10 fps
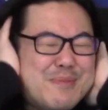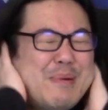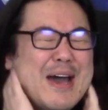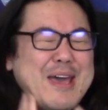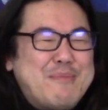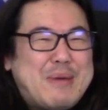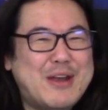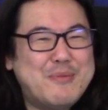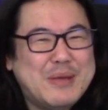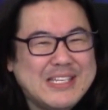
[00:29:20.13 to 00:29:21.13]
it to buy
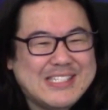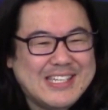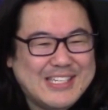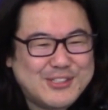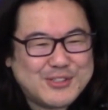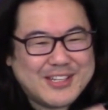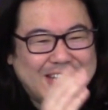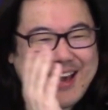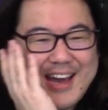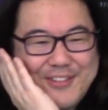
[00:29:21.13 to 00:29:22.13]
better PCs or
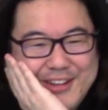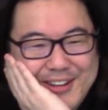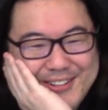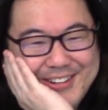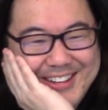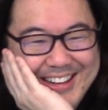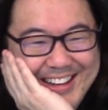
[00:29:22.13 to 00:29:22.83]
something. I don't know.